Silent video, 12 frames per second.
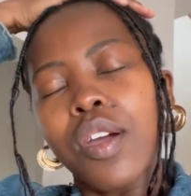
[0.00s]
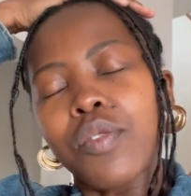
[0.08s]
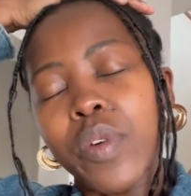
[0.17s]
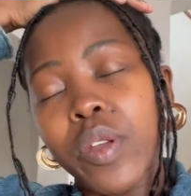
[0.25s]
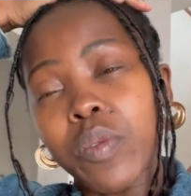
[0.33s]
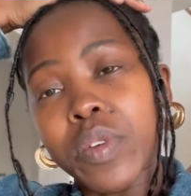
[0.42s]

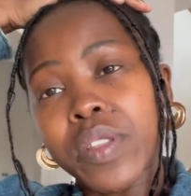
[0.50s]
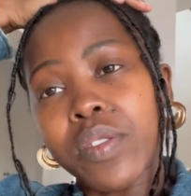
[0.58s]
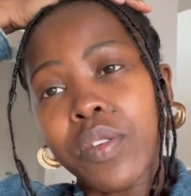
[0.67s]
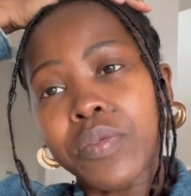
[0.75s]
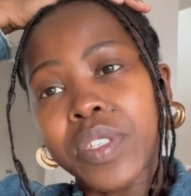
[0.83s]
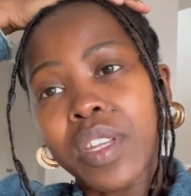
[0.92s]
rand
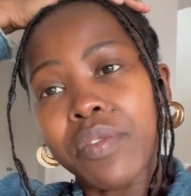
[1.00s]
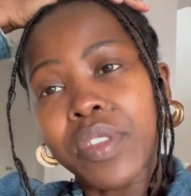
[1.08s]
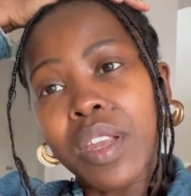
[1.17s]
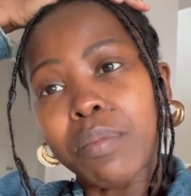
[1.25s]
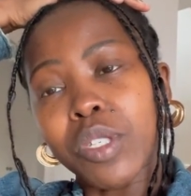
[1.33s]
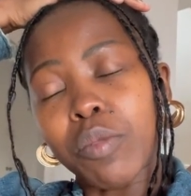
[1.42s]
worth of stuff
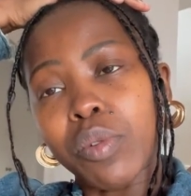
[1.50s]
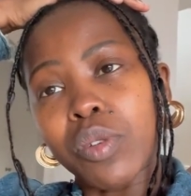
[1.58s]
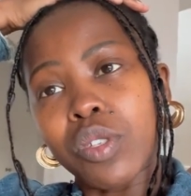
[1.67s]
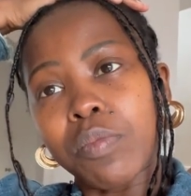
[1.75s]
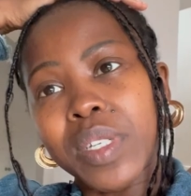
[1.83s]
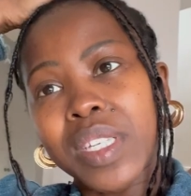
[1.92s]
that I'm
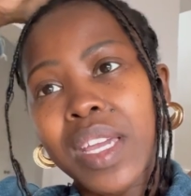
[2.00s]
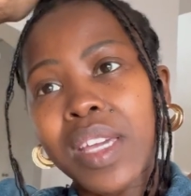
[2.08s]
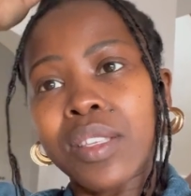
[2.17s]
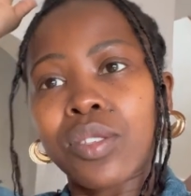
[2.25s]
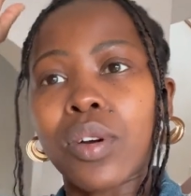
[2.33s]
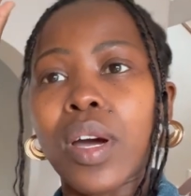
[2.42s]
supposed to be
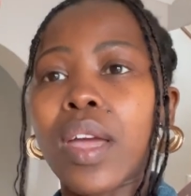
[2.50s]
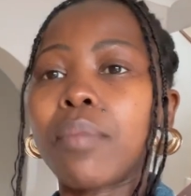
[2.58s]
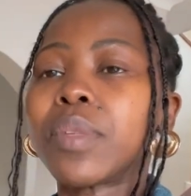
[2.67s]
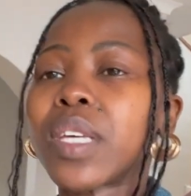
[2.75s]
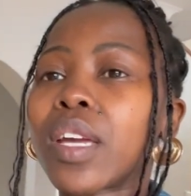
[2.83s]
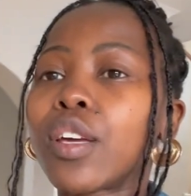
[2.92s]
taking. So I
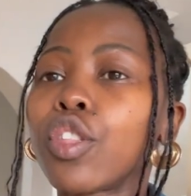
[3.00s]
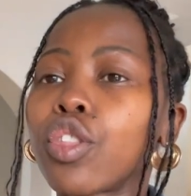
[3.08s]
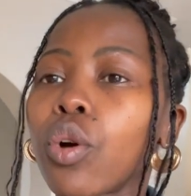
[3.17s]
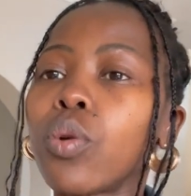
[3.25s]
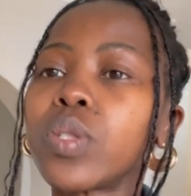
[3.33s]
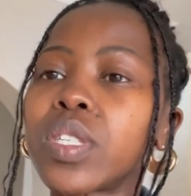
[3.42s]
am taking
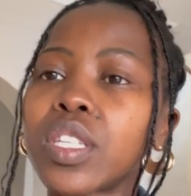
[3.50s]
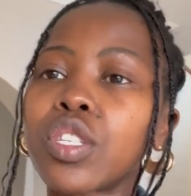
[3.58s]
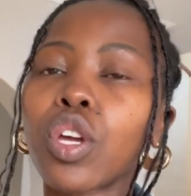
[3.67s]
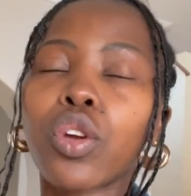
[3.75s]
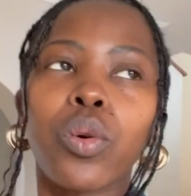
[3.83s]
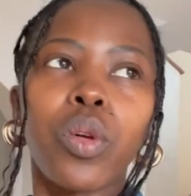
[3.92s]
those. That's
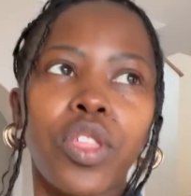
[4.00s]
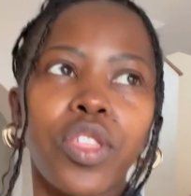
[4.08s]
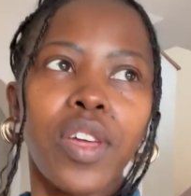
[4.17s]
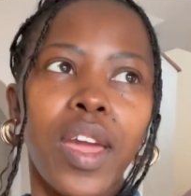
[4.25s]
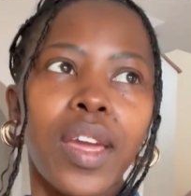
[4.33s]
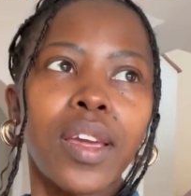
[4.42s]
a good
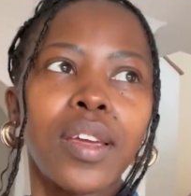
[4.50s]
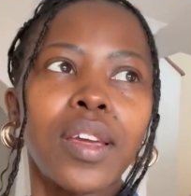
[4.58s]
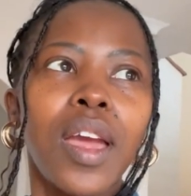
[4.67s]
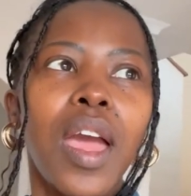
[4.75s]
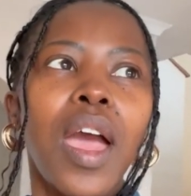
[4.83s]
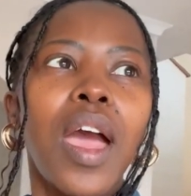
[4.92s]

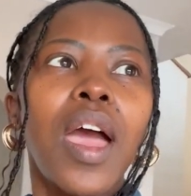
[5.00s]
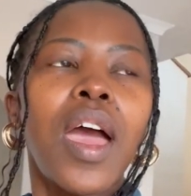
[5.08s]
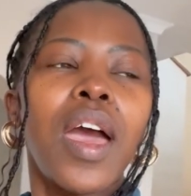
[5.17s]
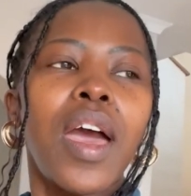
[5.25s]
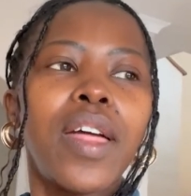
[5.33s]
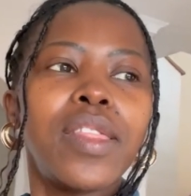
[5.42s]
thing.
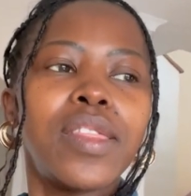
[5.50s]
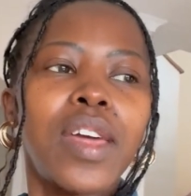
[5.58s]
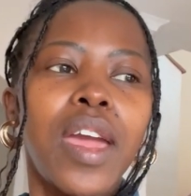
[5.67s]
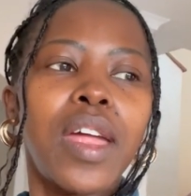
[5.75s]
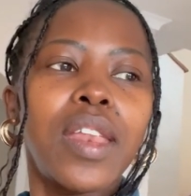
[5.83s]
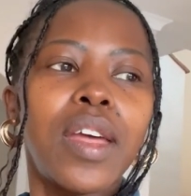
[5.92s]
And
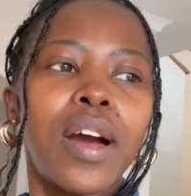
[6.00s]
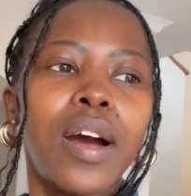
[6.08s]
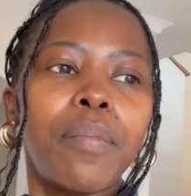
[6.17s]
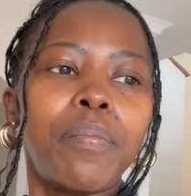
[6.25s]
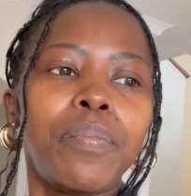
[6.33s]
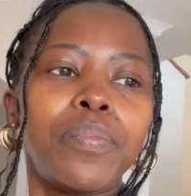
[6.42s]
then
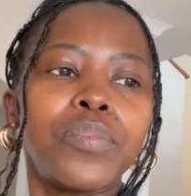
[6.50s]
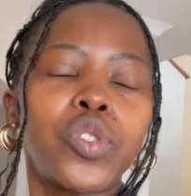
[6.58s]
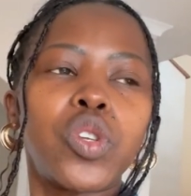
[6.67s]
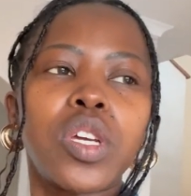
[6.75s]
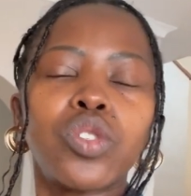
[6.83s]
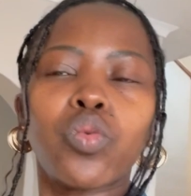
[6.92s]

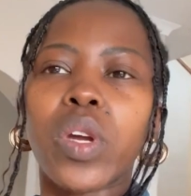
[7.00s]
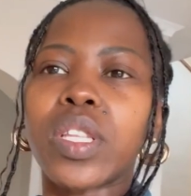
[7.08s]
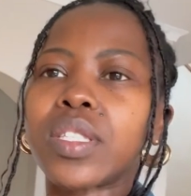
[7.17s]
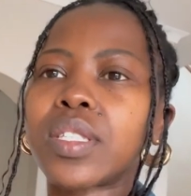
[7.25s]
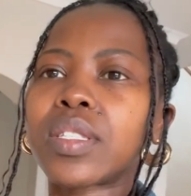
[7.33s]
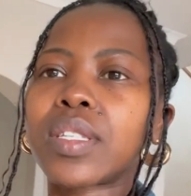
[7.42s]
today's
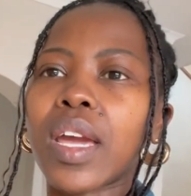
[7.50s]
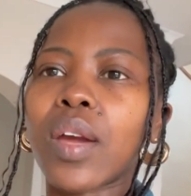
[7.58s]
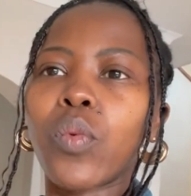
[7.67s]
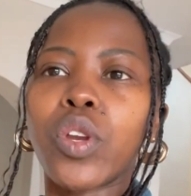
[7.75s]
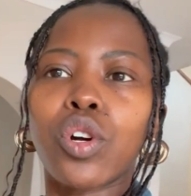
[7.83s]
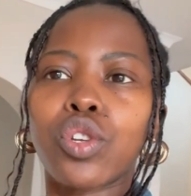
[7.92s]
Wednesday.
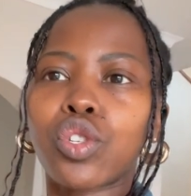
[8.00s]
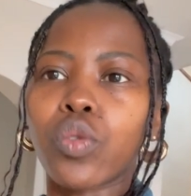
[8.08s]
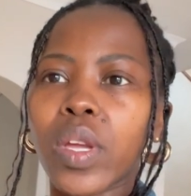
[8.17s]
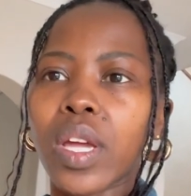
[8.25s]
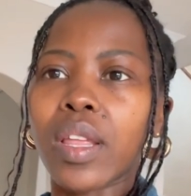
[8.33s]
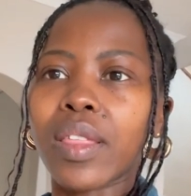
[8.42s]
We're not
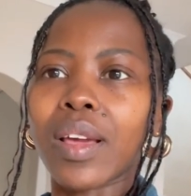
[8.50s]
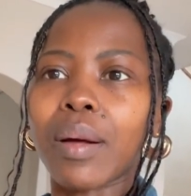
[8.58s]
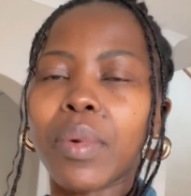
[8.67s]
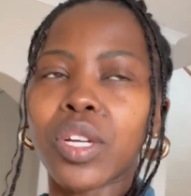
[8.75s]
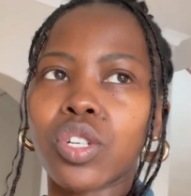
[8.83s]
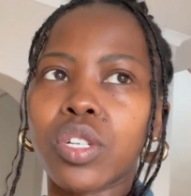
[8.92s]
doing anything.
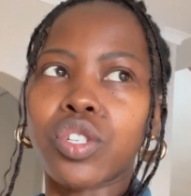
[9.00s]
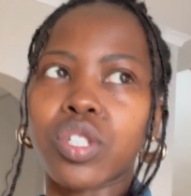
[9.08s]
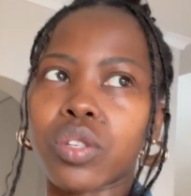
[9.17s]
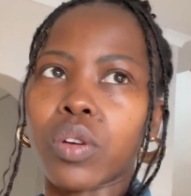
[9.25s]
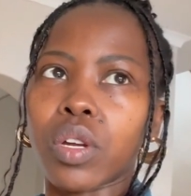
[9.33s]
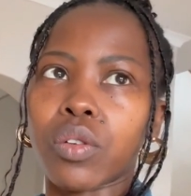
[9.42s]
I'm actually
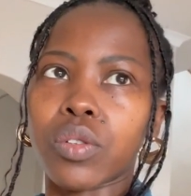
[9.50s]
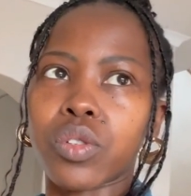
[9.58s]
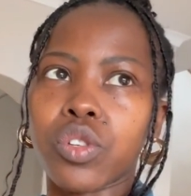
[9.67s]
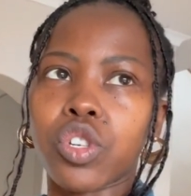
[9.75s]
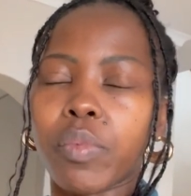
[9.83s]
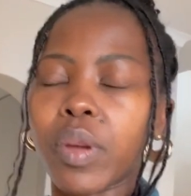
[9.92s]
just going
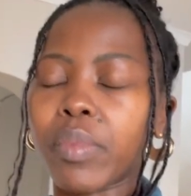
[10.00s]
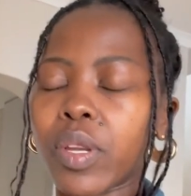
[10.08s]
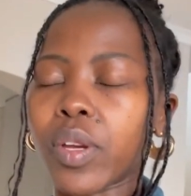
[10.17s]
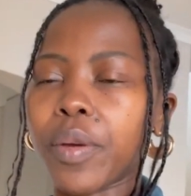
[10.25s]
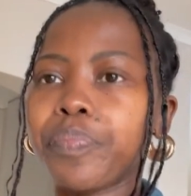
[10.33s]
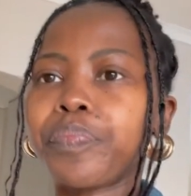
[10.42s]
grocery shopping. But
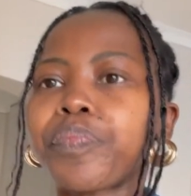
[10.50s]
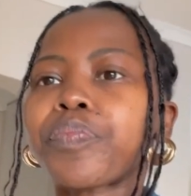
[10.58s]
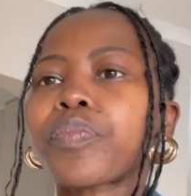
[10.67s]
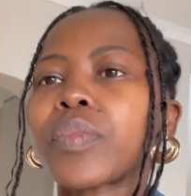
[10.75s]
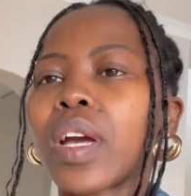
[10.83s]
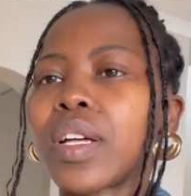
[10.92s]
okay,
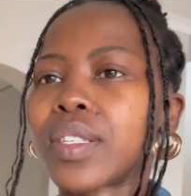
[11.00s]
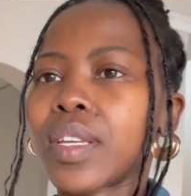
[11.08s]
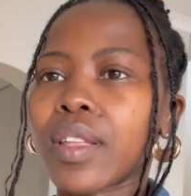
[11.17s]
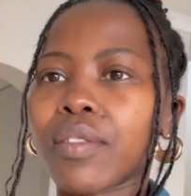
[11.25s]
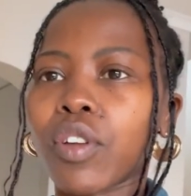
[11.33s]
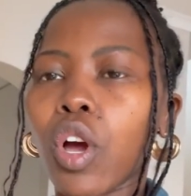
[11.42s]
that's
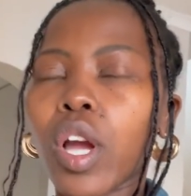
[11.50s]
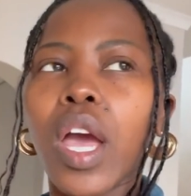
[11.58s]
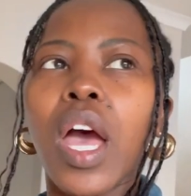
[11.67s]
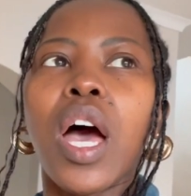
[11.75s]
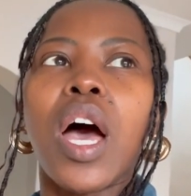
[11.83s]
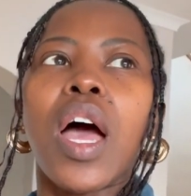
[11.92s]
another vlog.
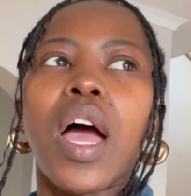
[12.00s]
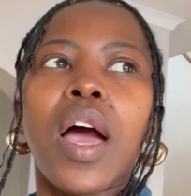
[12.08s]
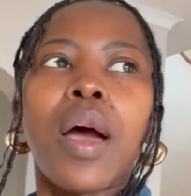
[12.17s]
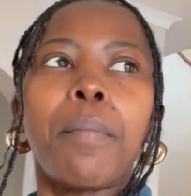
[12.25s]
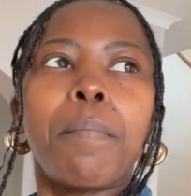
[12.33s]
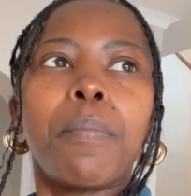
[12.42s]

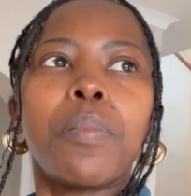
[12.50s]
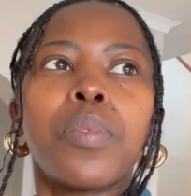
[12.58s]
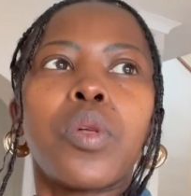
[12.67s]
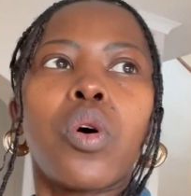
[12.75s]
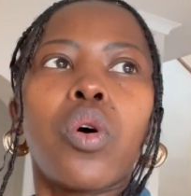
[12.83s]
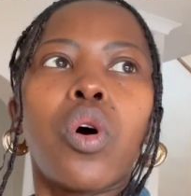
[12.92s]

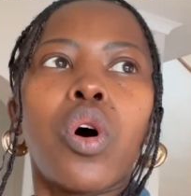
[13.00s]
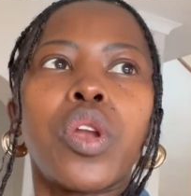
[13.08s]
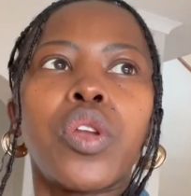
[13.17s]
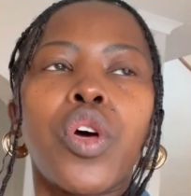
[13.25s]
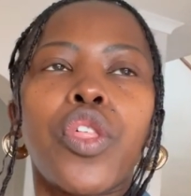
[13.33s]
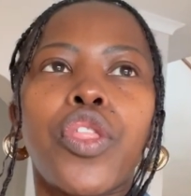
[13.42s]

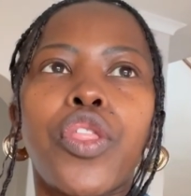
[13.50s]
On